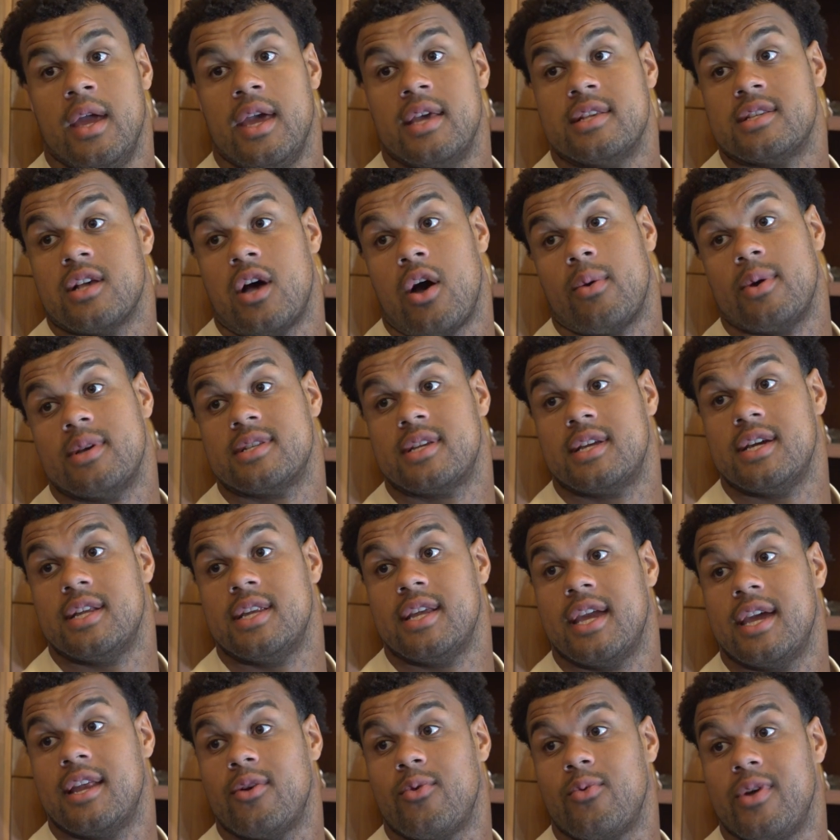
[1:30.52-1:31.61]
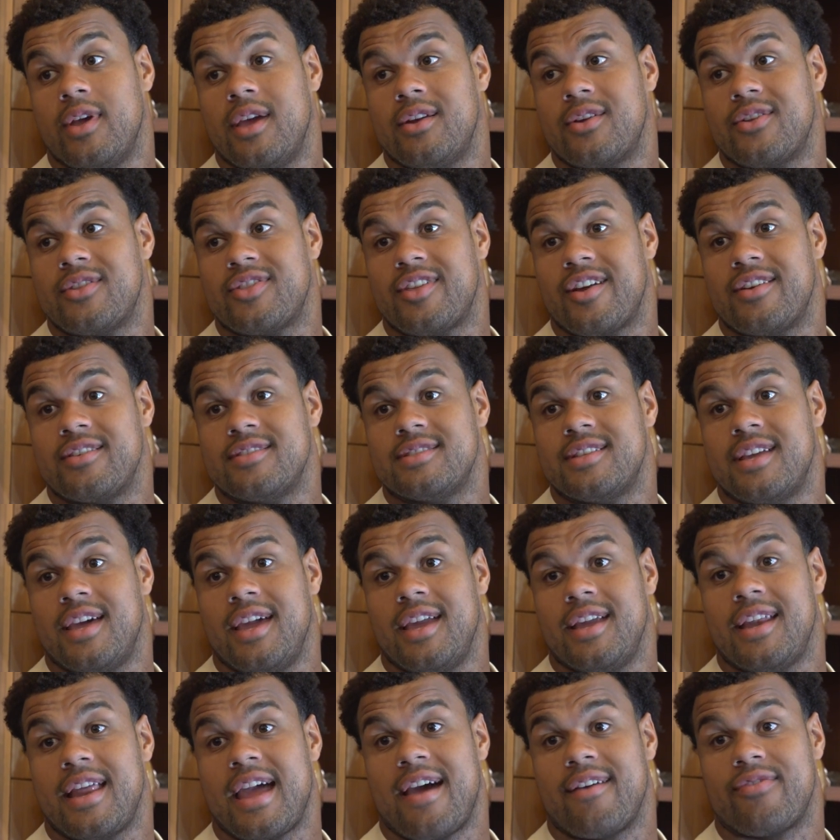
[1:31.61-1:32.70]
it's always good to get a win on
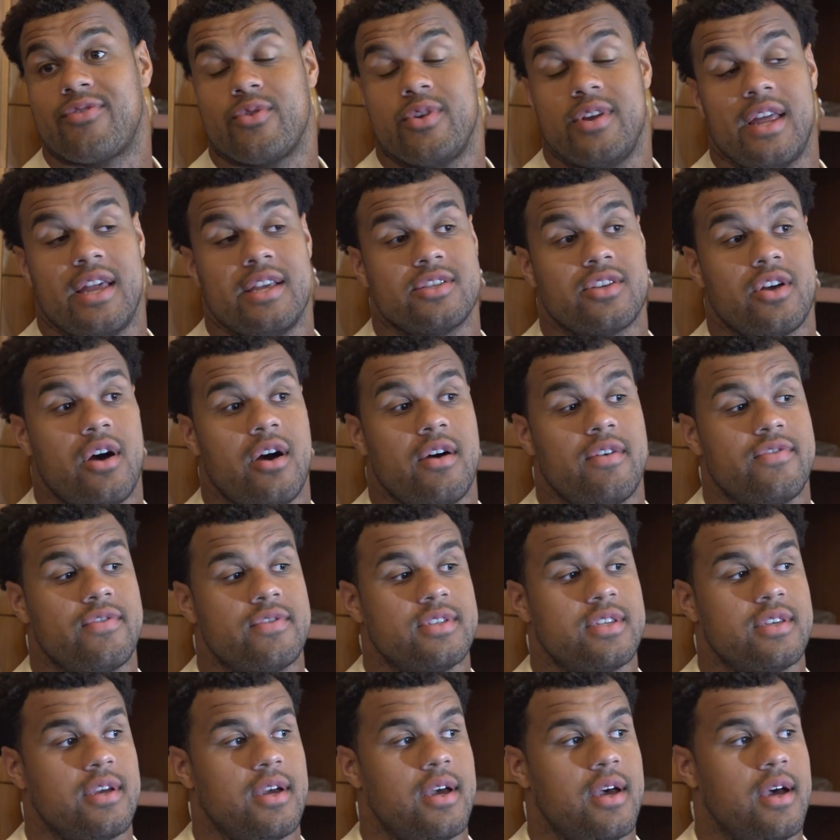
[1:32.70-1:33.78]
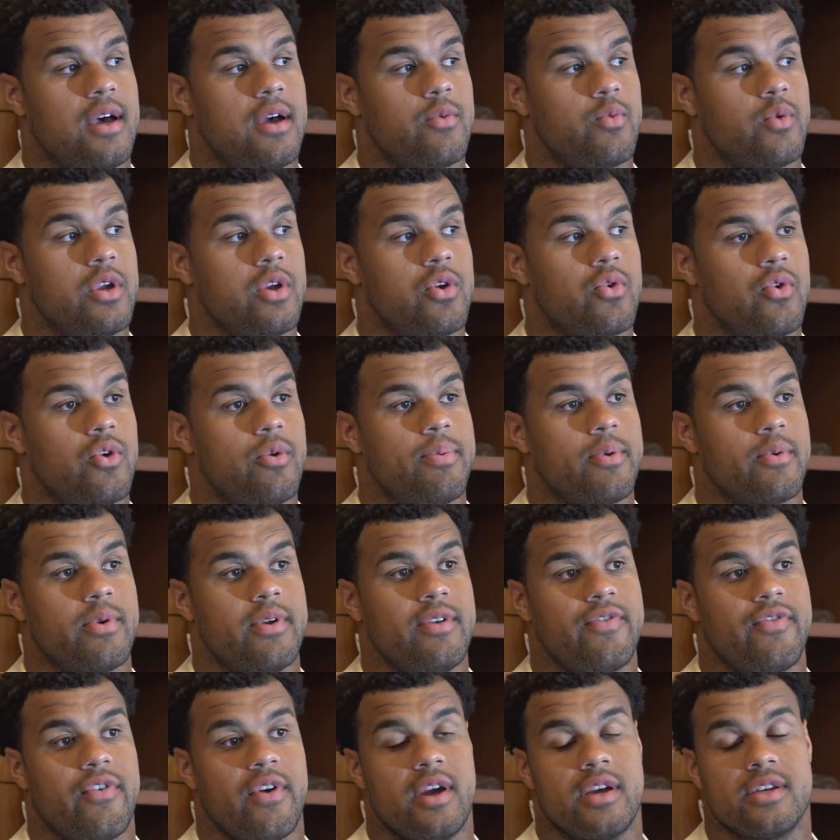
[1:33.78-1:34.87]
Thursday and have three days off to uh, regroup and
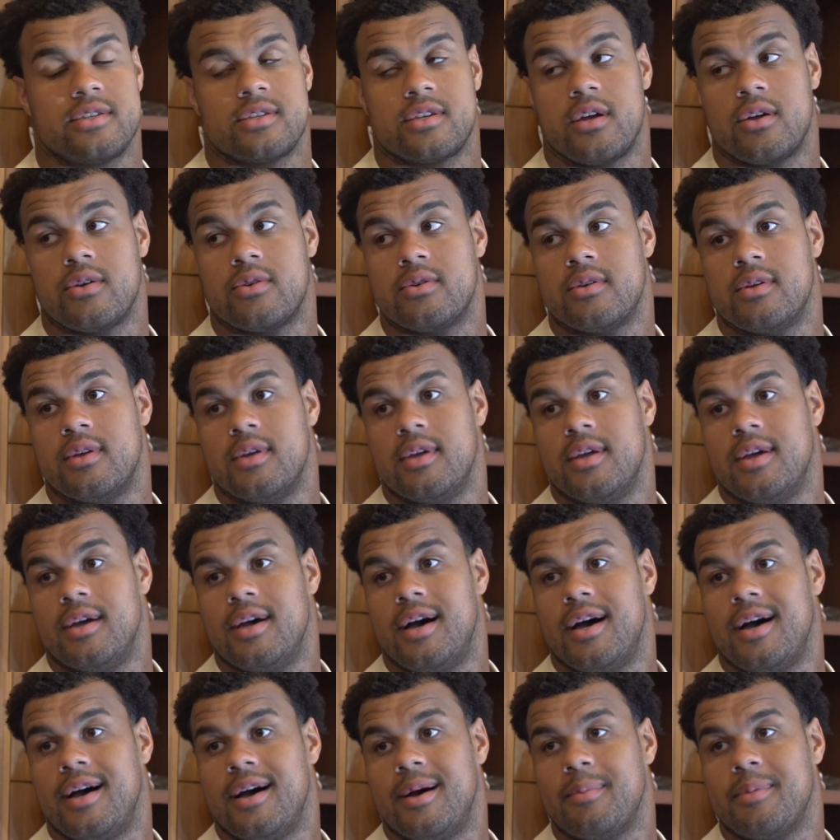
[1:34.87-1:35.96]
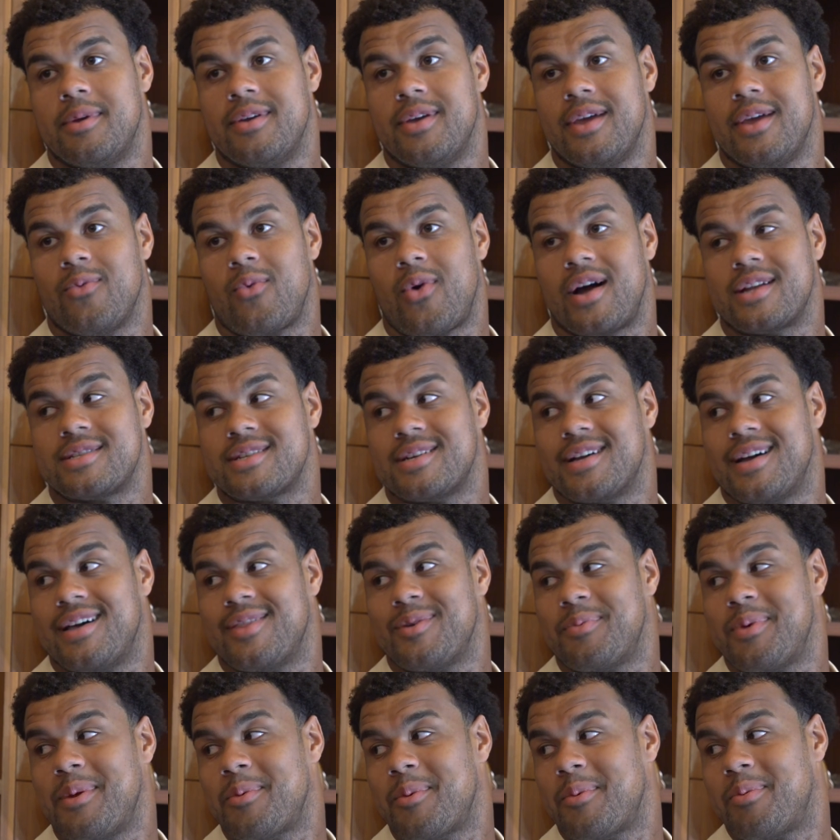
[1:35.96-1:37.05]
refresh. So um, and, and, watch
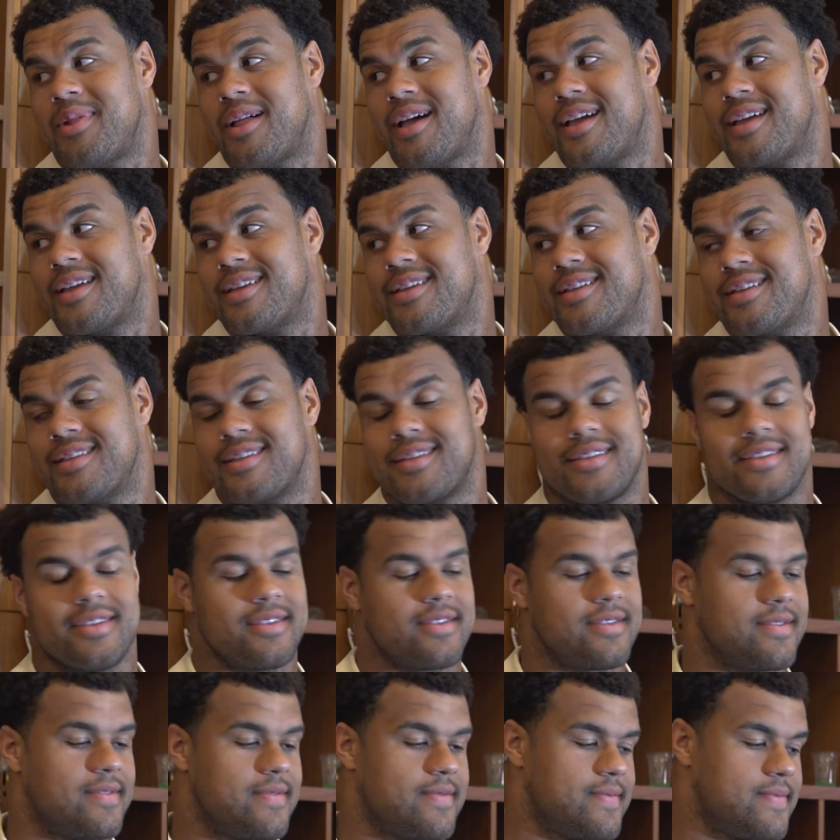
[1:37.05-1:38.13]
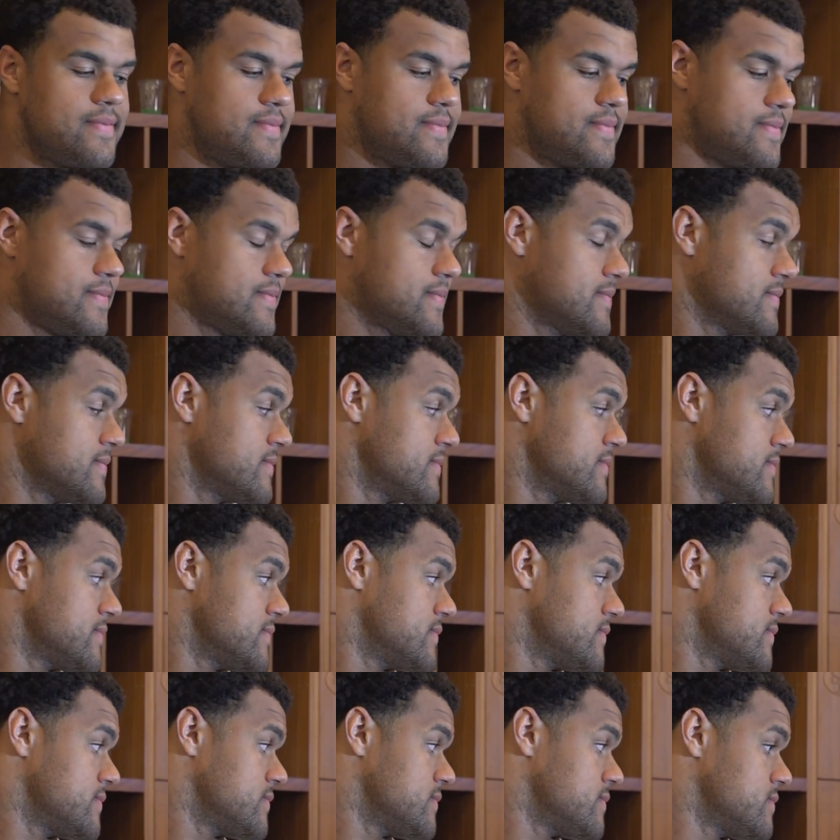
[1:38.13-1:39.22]
other people play. You like this exciting,
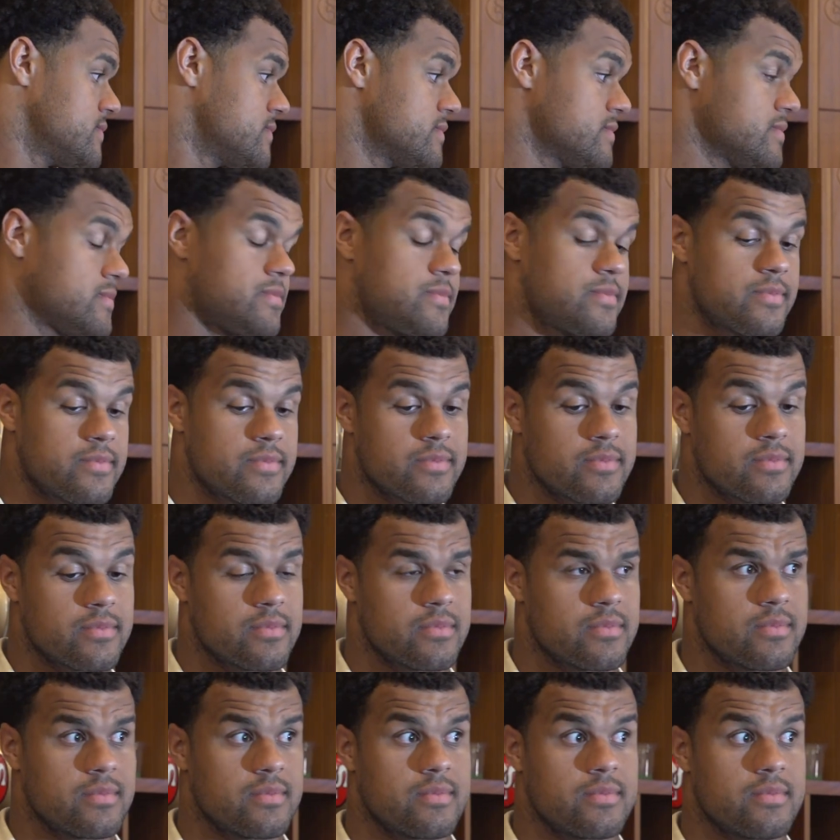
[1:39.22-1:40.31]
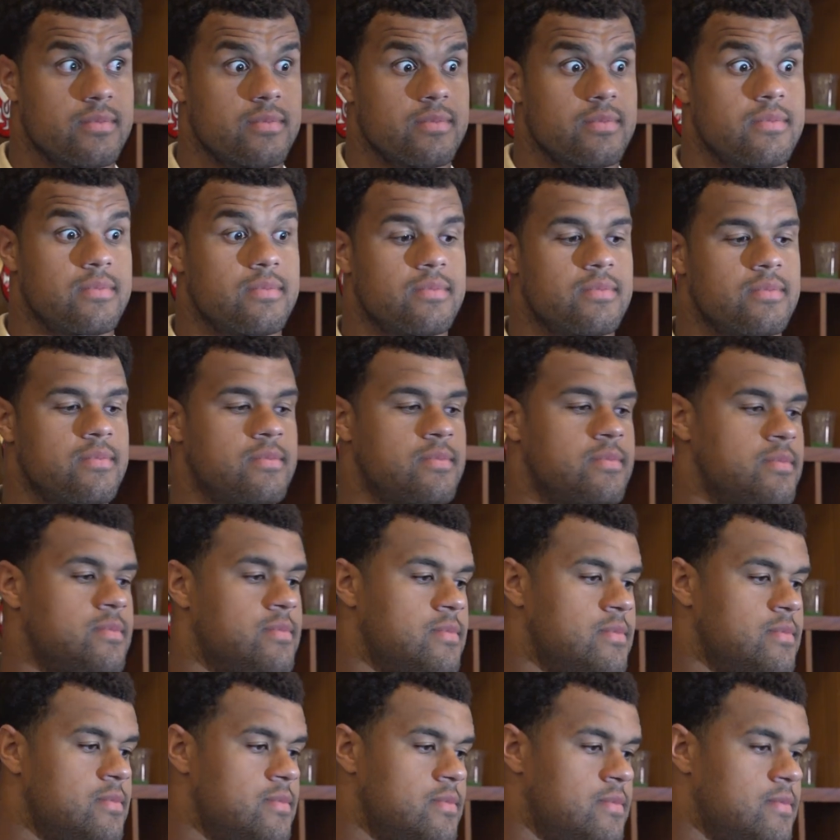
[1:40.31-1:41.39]
huh? you must combination is starting to gel a little bit.
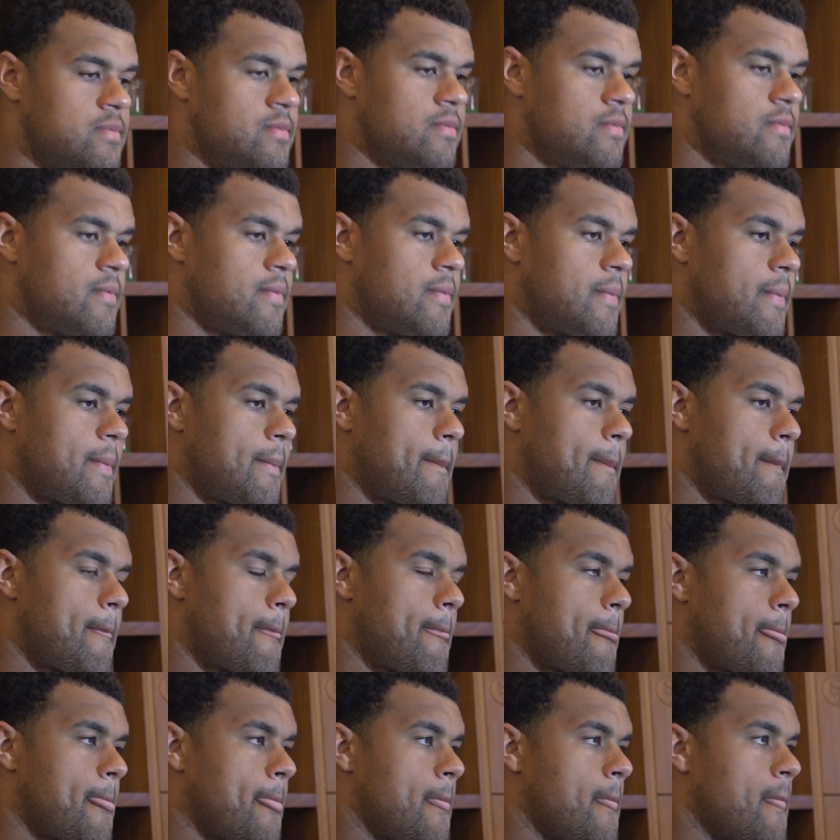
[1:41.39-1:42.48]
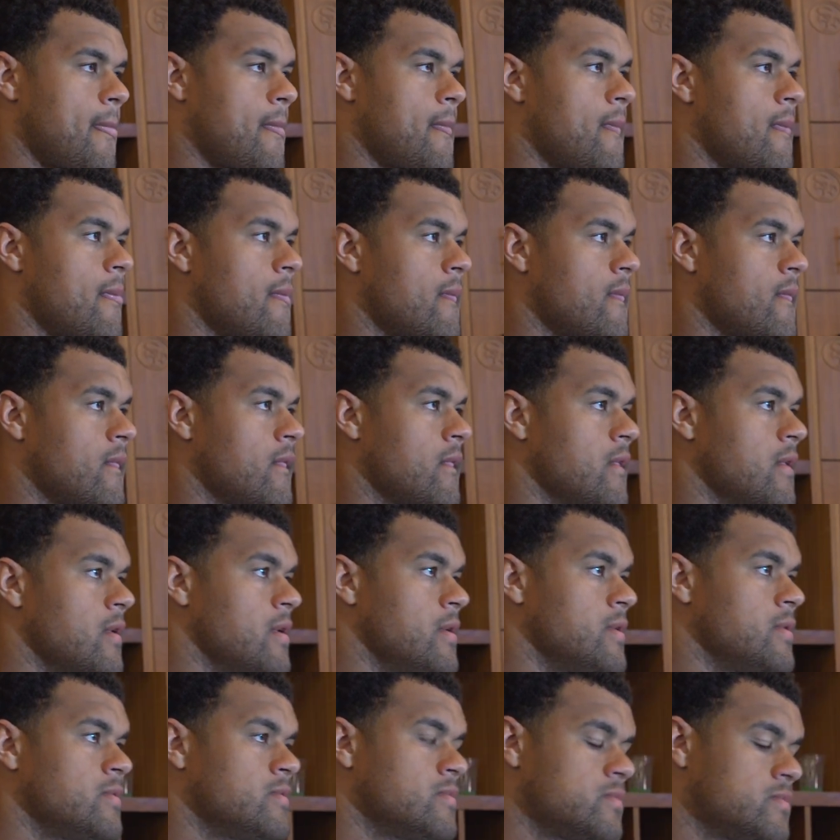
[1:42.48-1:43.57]
You got Javon fitting in. You got
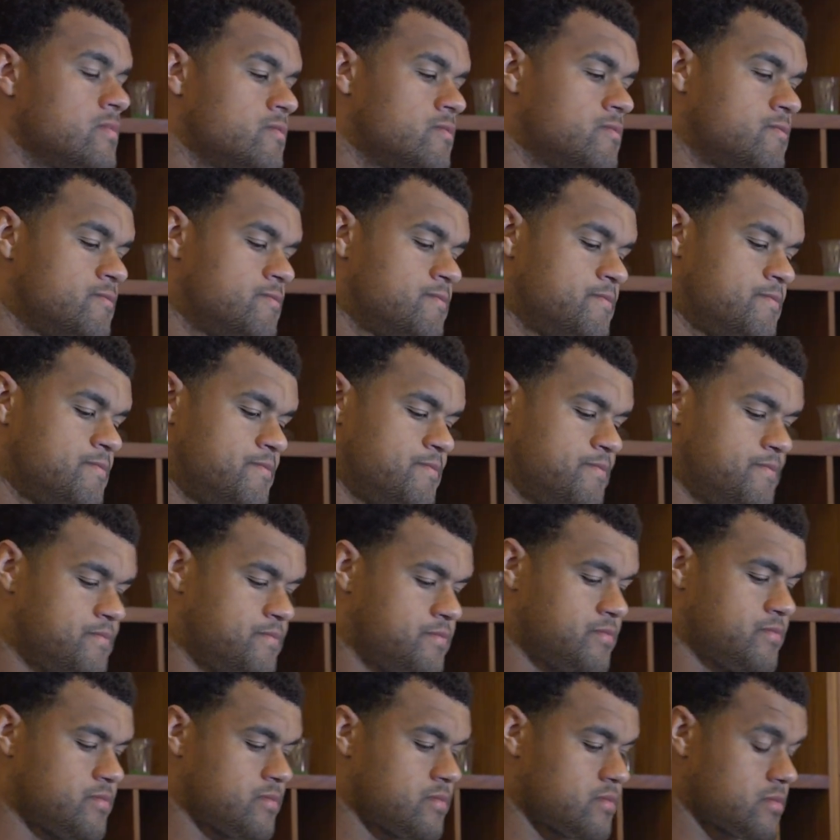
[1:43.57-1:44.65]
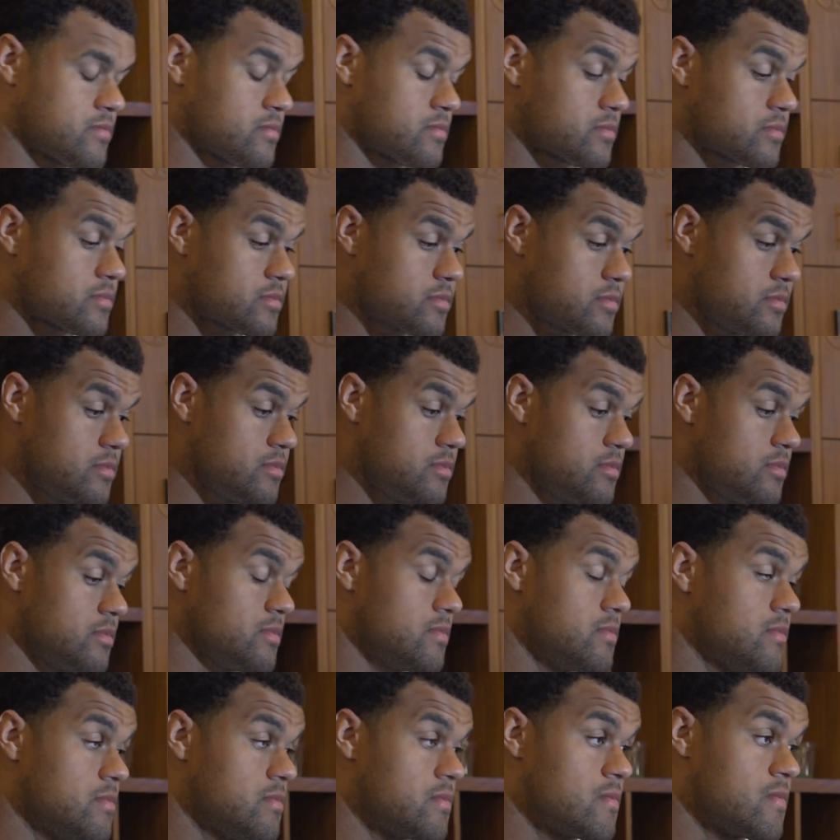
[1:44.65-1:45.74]
Ken Love playing more this year.
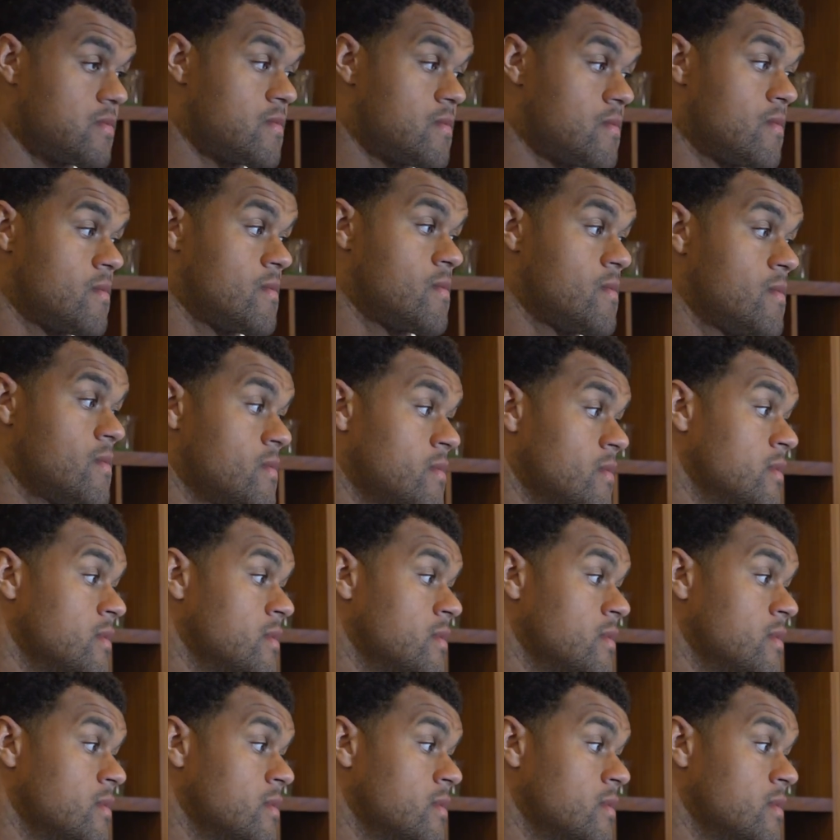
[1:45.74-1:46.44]
Nick Stack.